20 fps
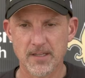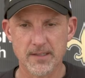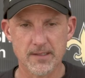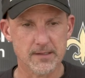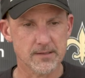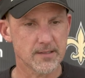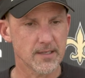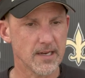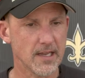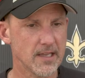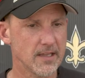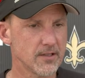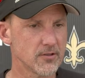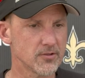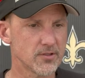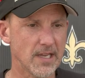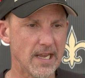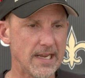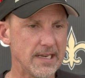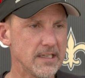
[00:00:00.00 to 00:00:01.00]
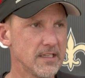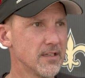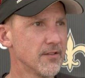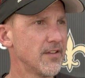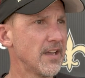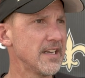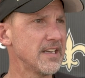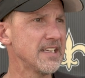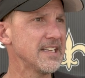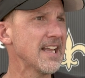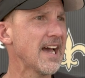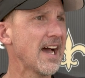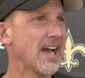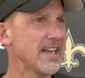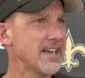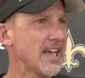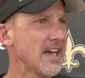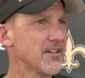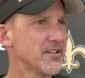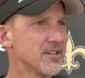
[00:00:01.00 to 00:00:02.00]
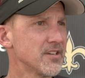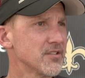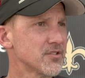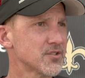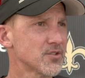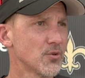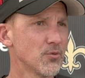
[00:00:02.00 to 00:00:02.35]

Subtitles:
I think today there's 80 of 89 out here,